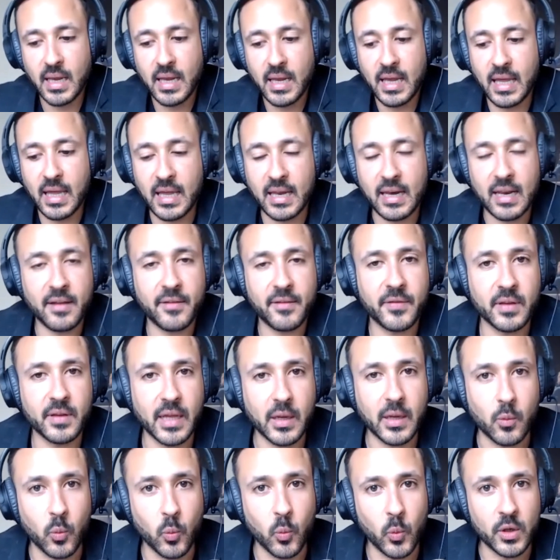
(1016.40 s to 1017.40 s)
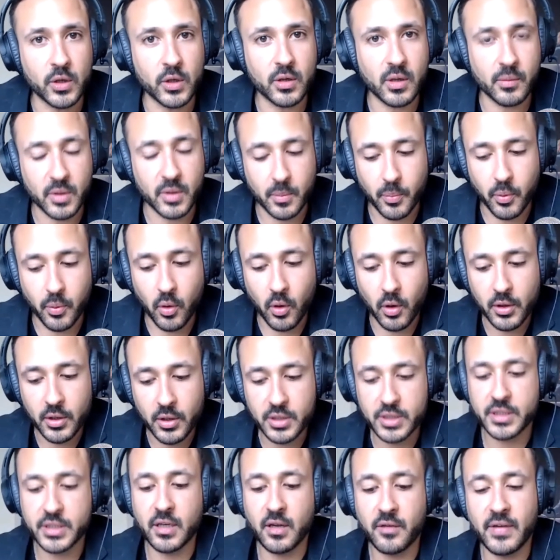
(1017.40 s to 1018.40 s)
And I feel like when you're able to pull
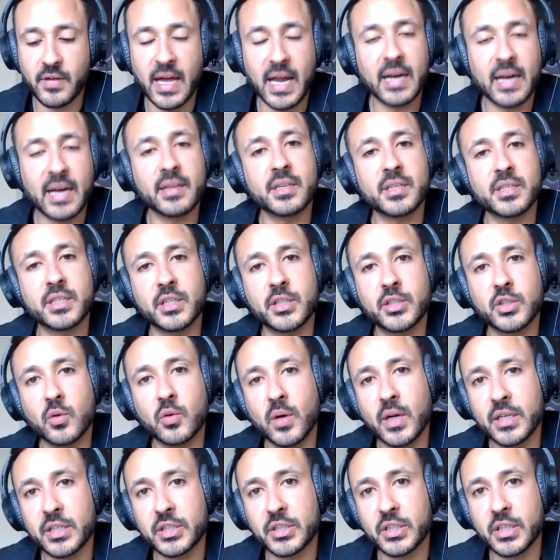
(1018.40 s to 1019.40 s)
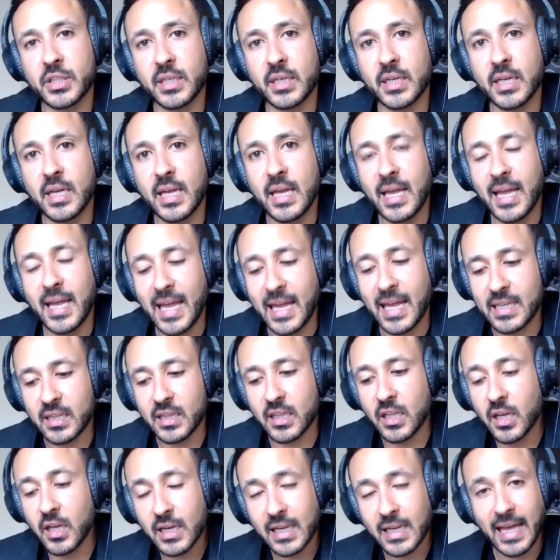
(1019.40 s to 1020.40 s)
yourself out of the situation and
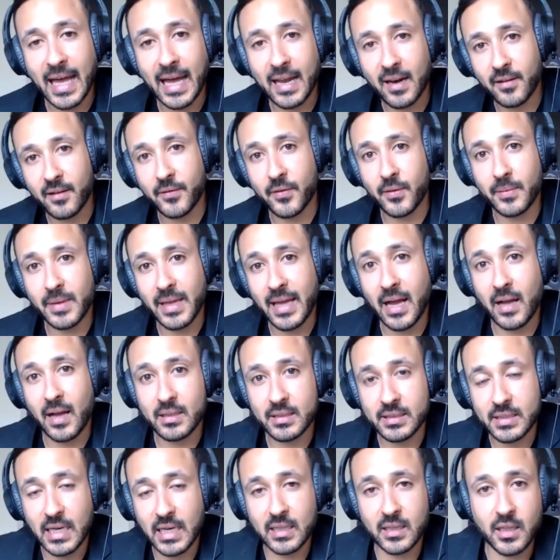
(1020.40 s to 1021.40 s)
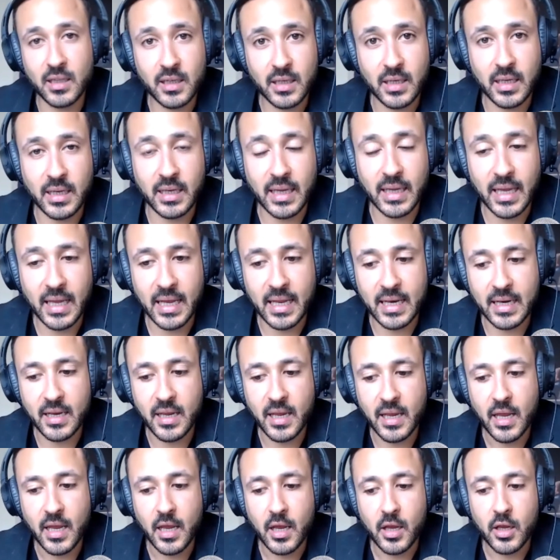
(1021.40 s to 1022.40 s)
look at it from the outside looking in,
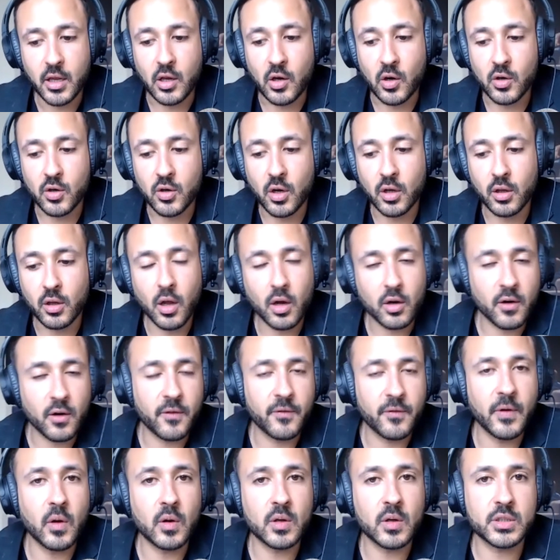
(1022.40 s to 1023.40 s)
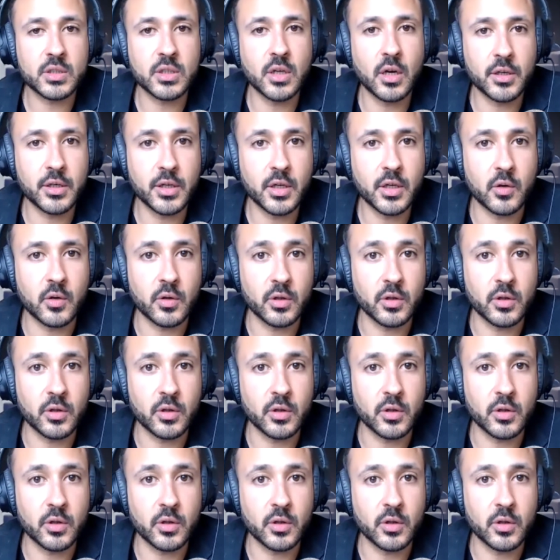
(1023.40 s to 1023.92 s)
you're no longer focused on you.